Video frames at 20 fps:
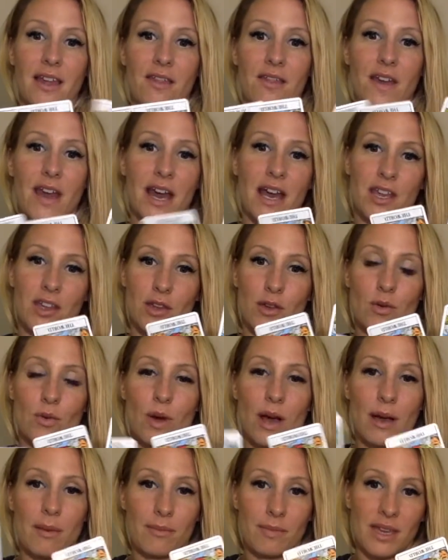that you
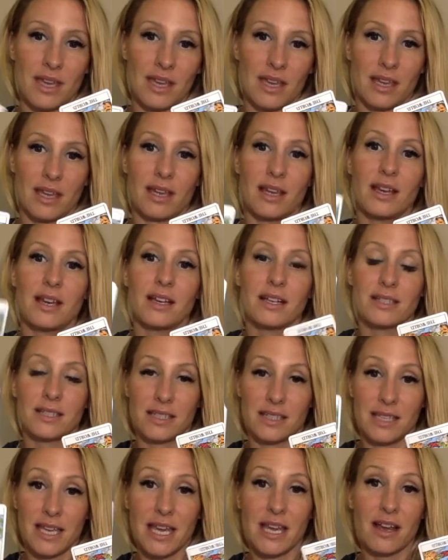want me to
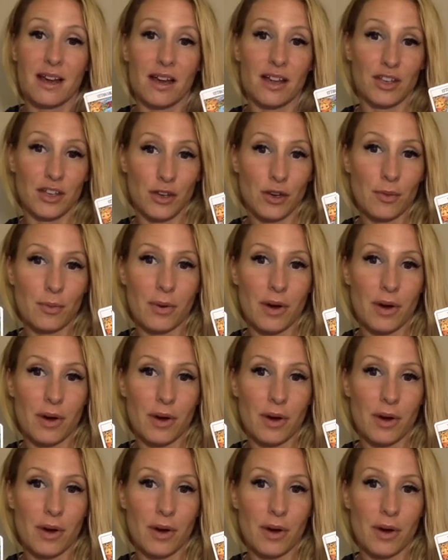take on your